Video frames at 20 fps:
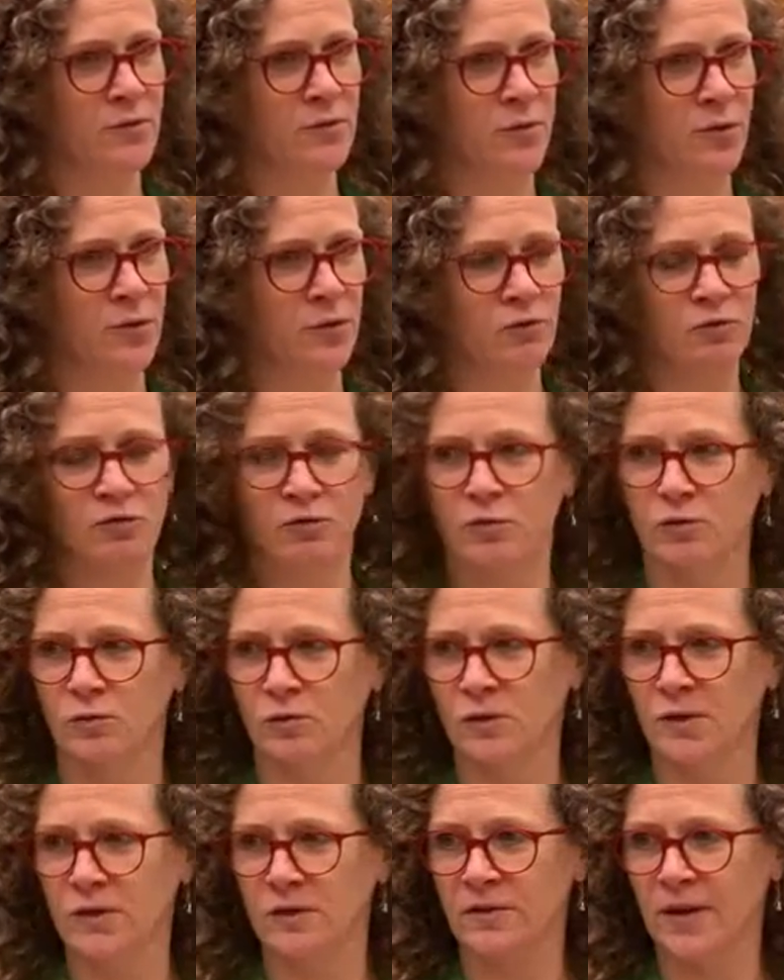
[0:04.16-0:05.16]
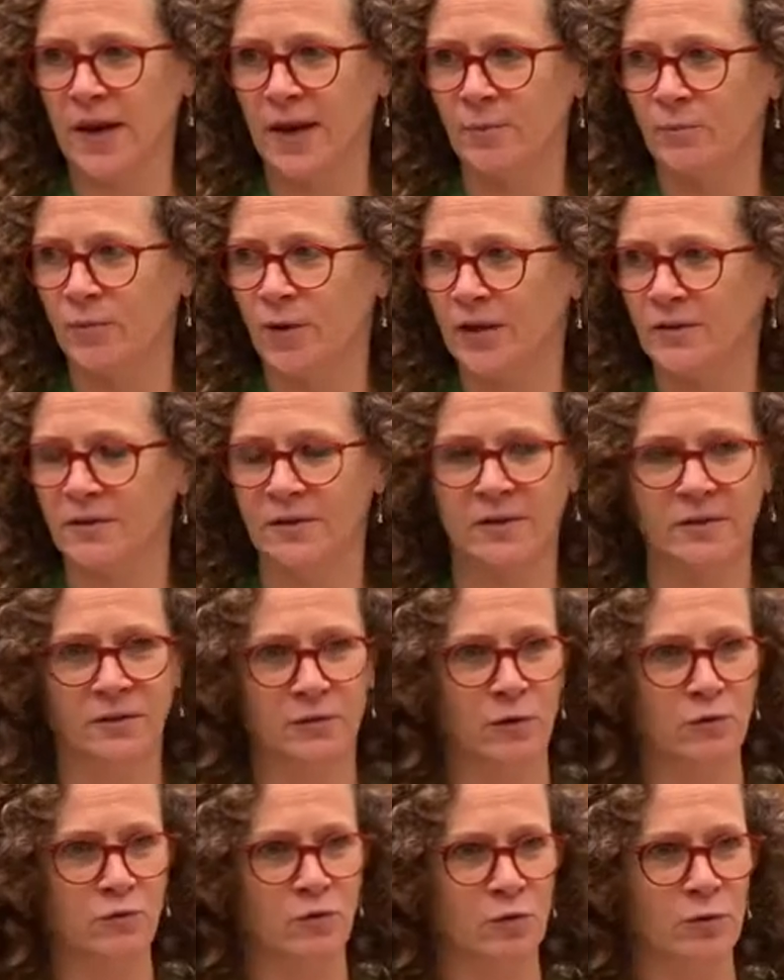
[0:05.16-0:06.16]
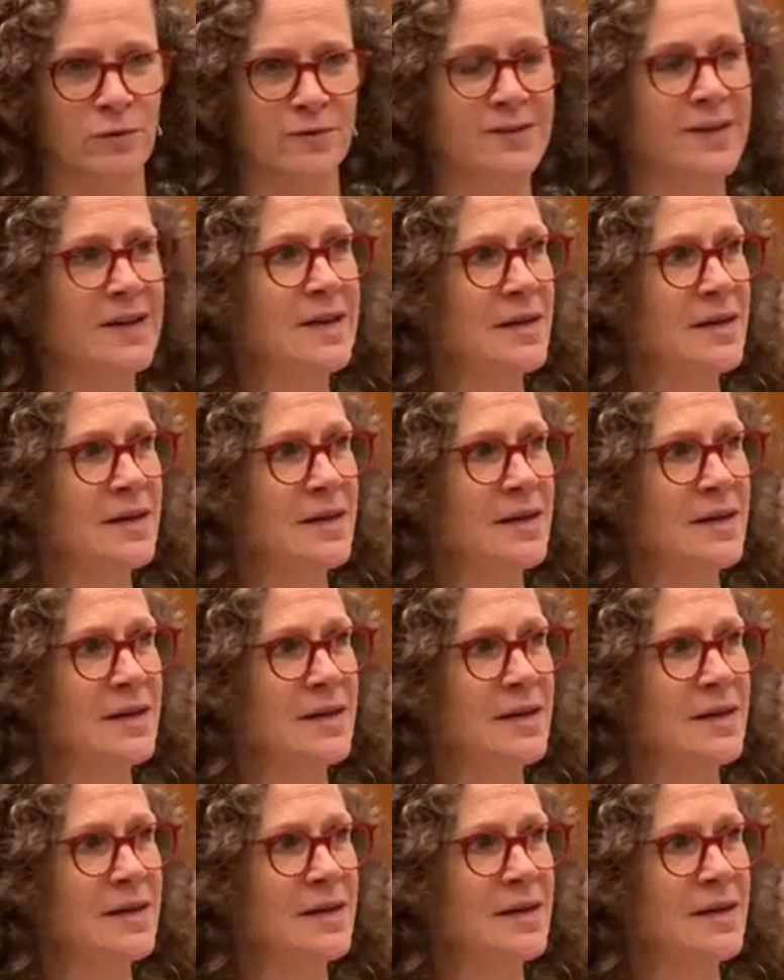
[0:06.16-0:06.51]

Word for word: refer to this app as a so-called